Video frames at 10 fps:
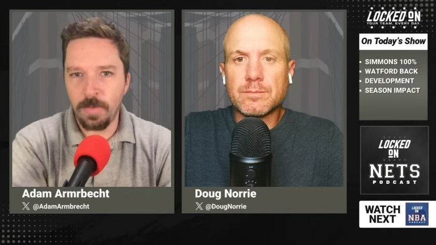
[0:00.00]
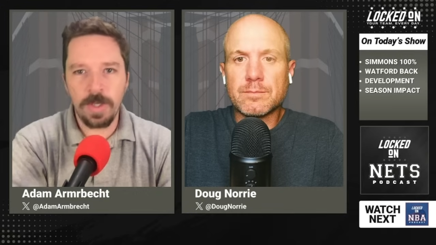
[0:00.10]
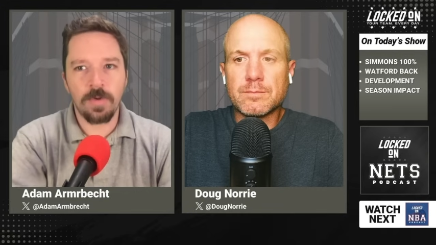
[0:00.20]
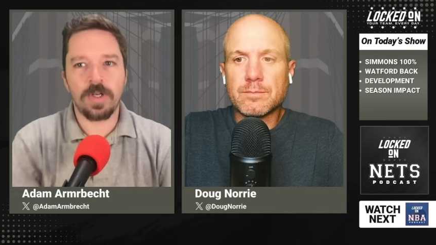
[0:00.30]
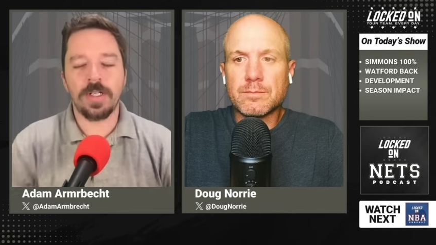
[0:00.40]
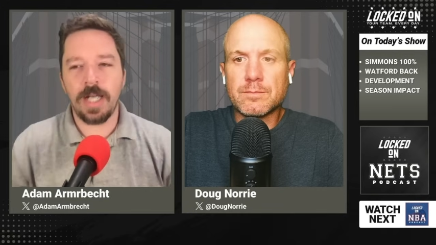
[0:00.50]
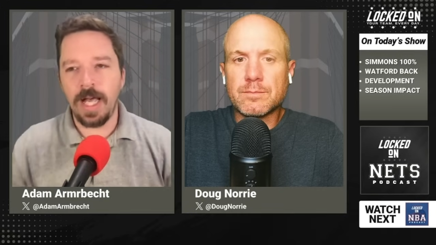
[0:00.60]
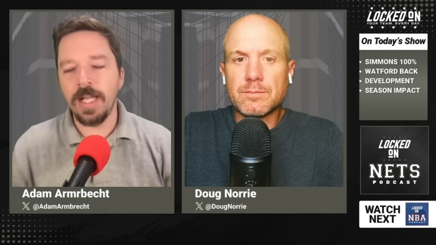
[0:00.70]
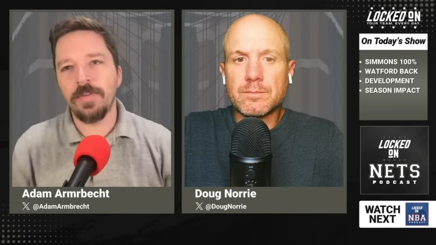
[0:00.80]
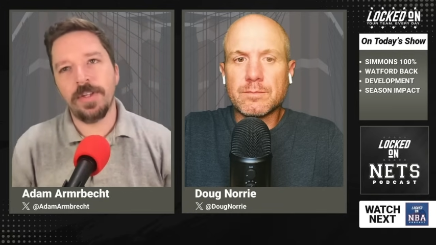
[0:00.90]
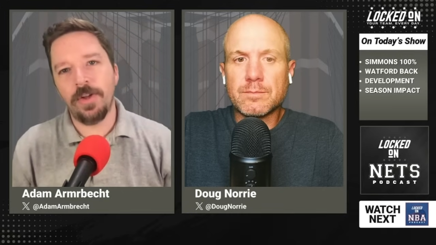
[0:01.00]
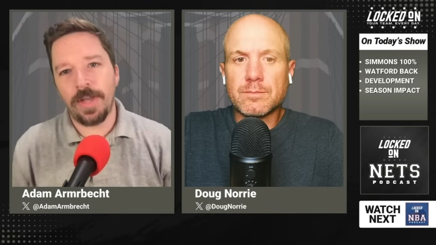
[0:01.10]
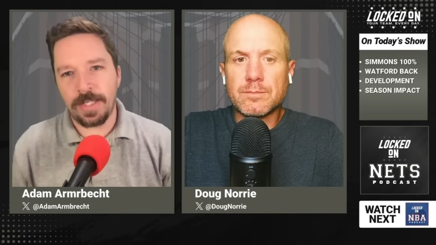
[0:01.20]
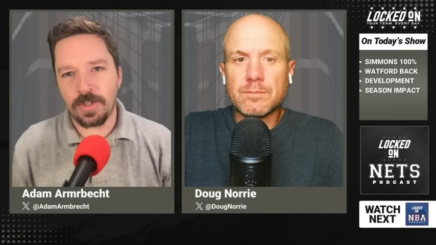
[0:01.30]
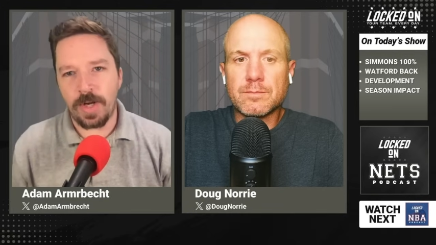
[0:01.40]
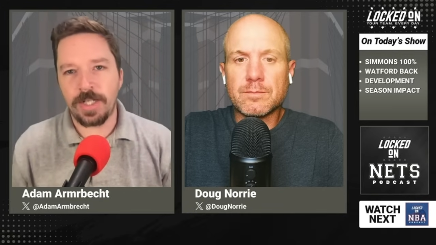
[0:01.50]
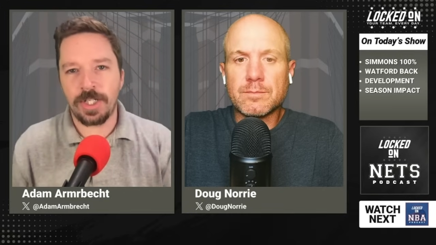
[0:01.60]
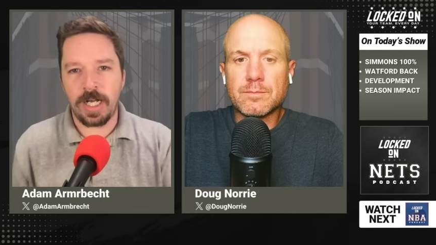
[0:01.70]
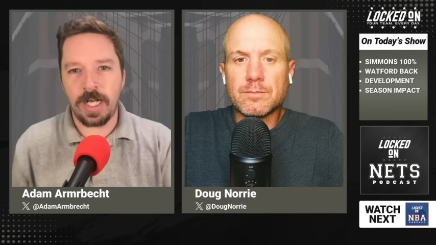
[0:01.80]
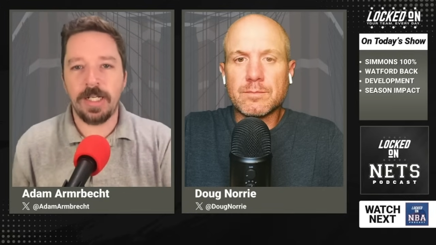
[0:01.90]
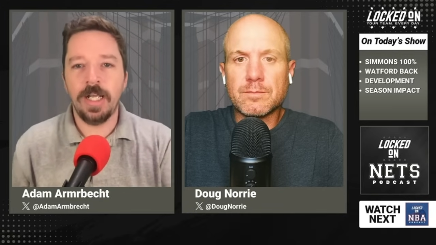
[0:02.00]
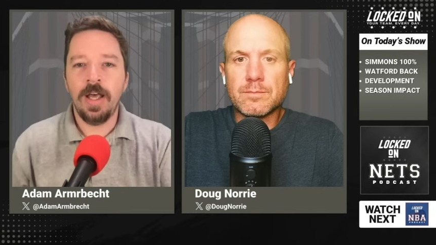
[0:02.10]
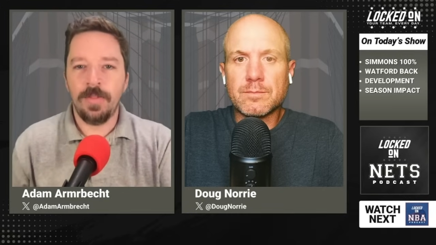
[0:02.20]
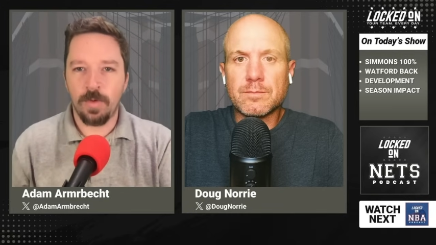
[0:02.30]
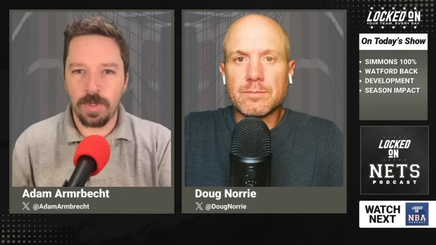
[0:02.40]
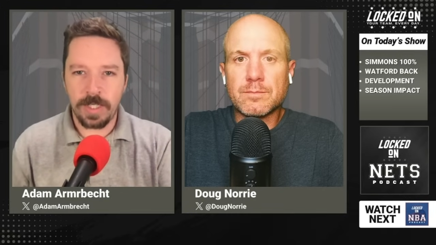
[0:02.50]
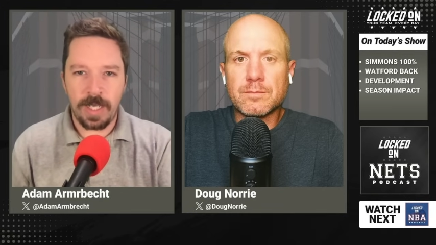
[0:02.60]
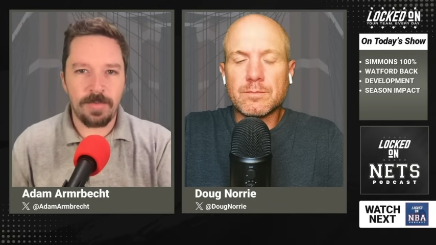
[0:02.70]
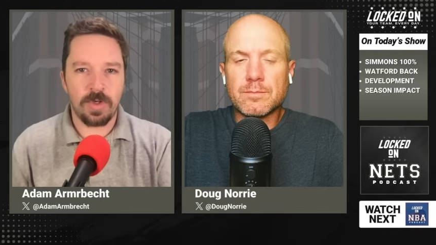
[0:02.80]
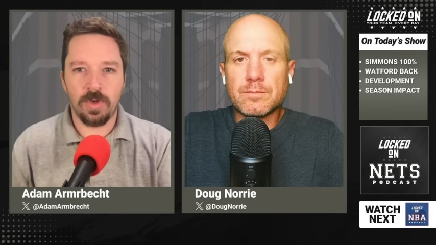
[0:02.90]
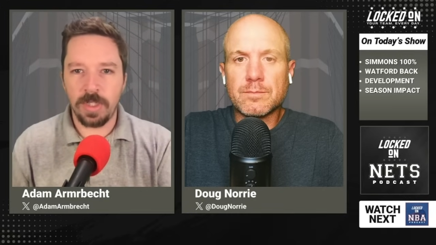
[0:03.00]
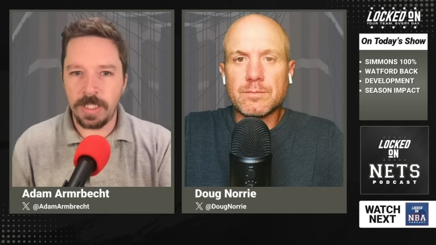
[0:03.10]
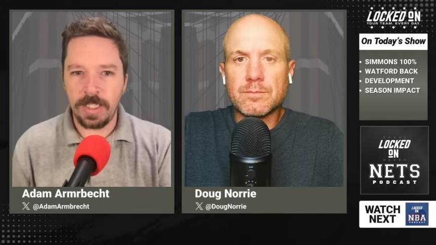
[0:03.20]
Speaker 1: And we were kind of a little head scratching on it. There were times early in the